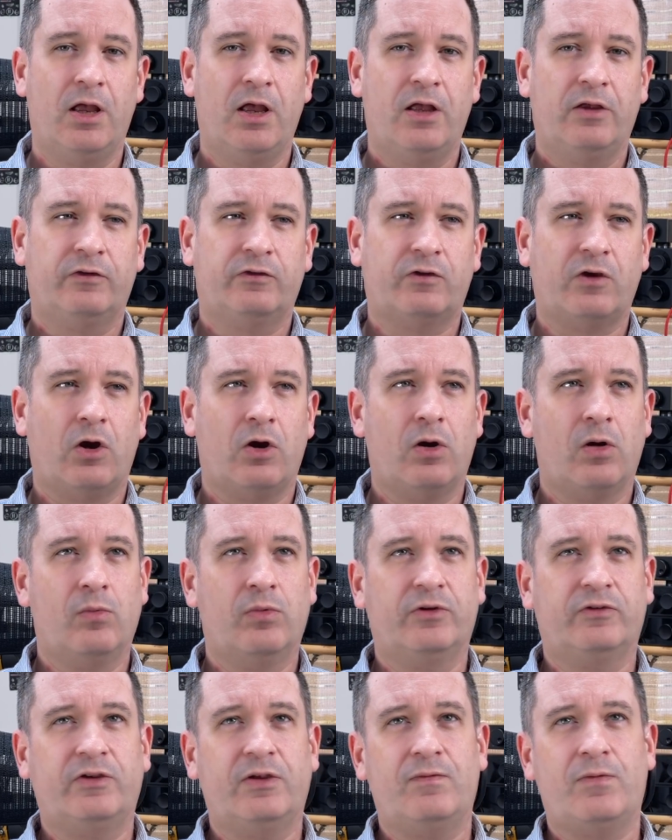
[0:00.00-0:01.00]
So it
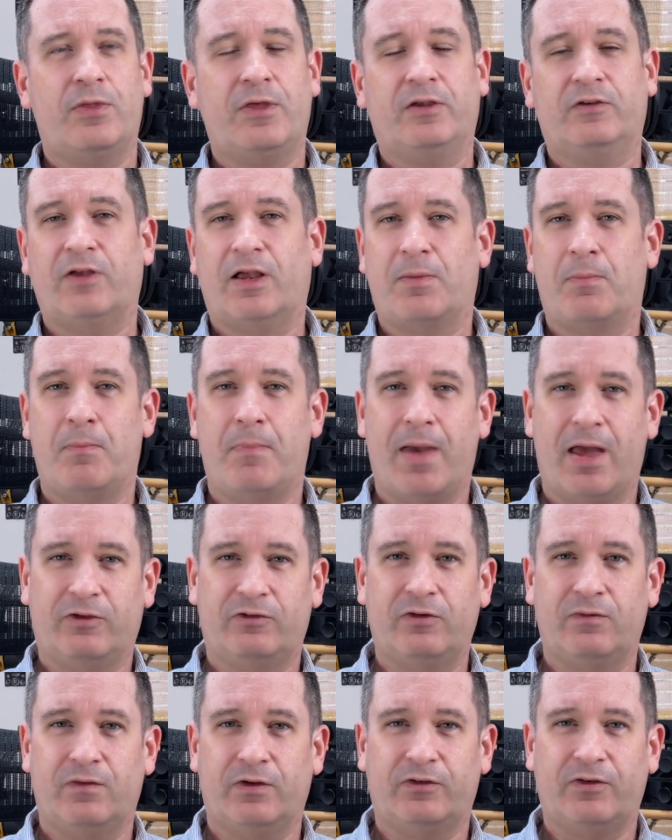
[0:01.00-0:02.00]
was even things like
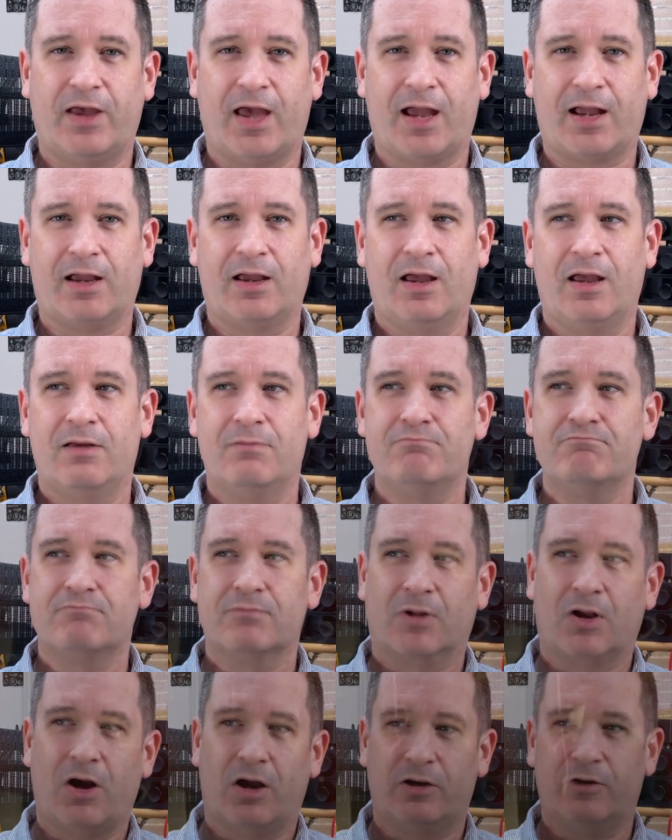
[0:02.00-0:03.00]
Massive Attack,
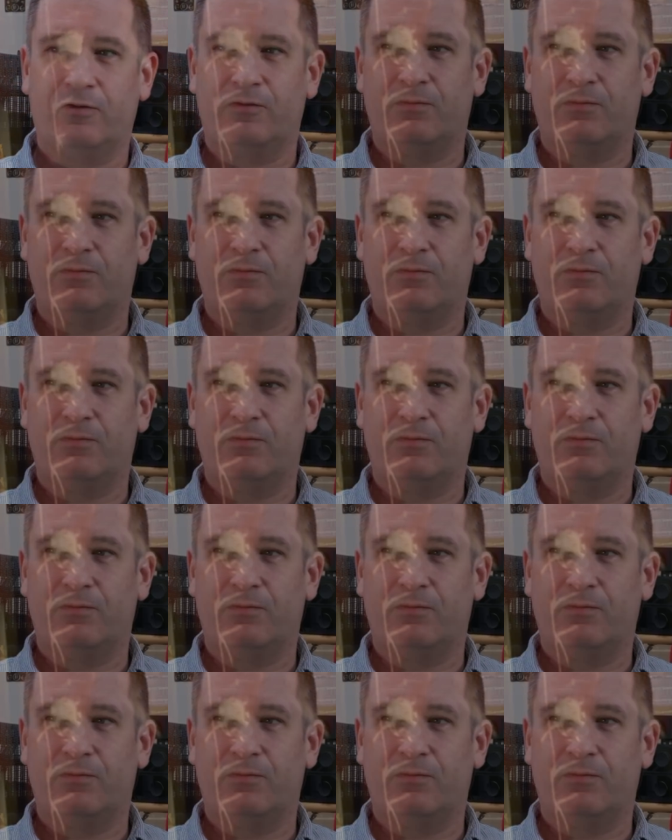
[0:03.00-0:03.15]
kind of